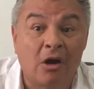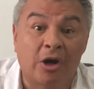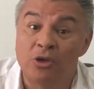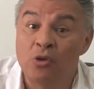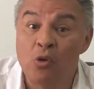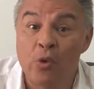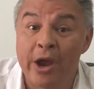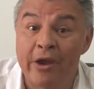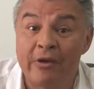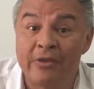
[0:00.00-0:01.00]
Are you
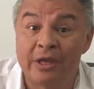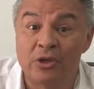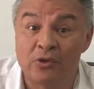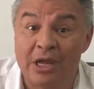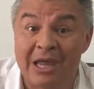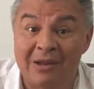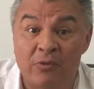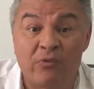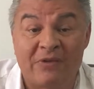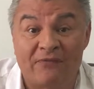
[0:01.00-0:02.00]
aware that you can
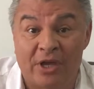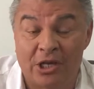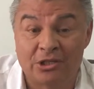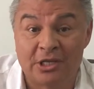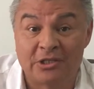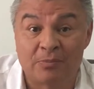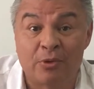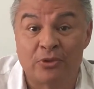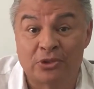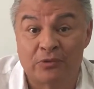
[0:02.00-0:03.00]
refinish as
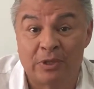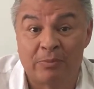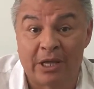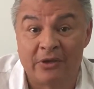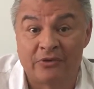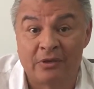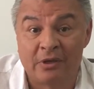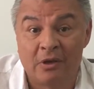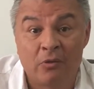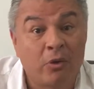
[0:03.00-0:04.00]
opposed to replace?
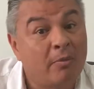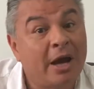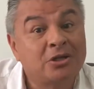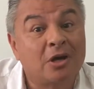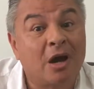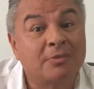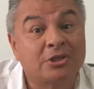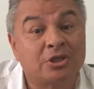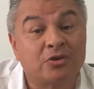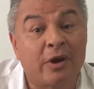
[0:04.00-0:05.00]
Well, my job
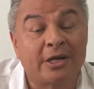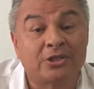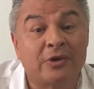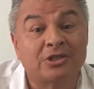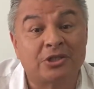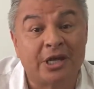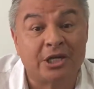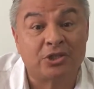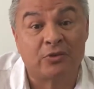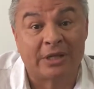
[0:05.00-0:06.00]
is to try to
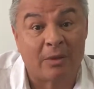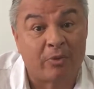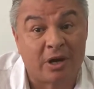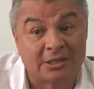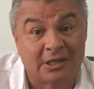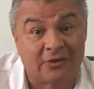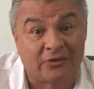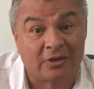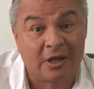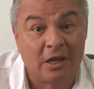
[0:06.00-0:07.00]
educate you on that
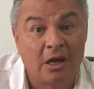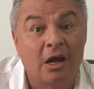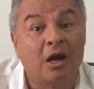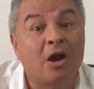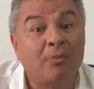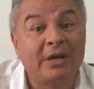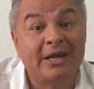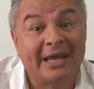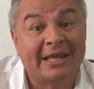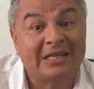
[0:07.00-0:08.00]
process. A company,
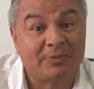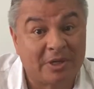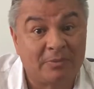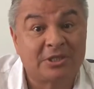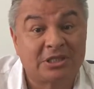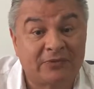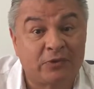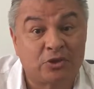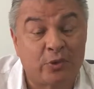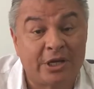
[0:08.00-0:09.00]
again, that's been in business
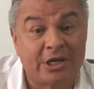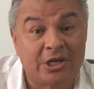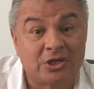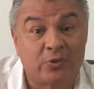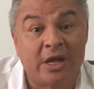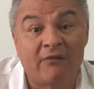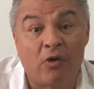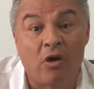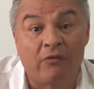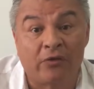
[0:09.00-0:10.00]
for 20 years, we have
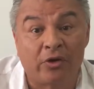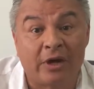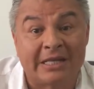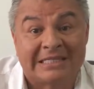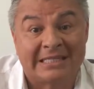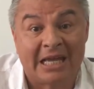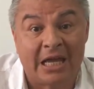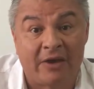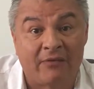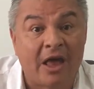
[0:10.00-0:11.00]
offered and
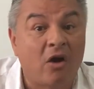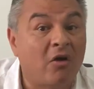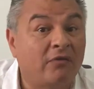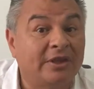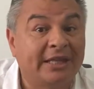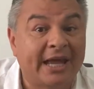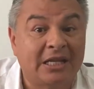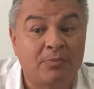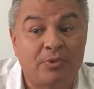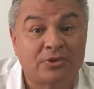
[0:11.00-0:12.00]
saved over
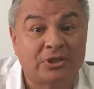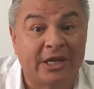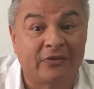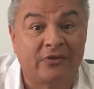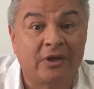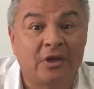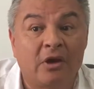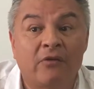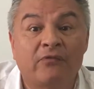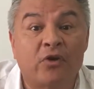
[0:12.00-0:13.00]
90%
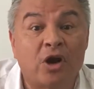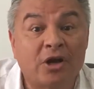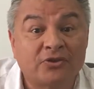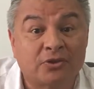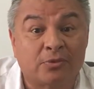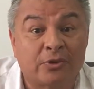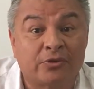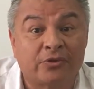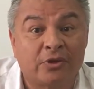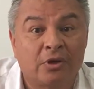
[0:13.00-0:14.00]
for
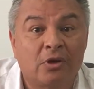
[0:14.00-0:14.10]
customers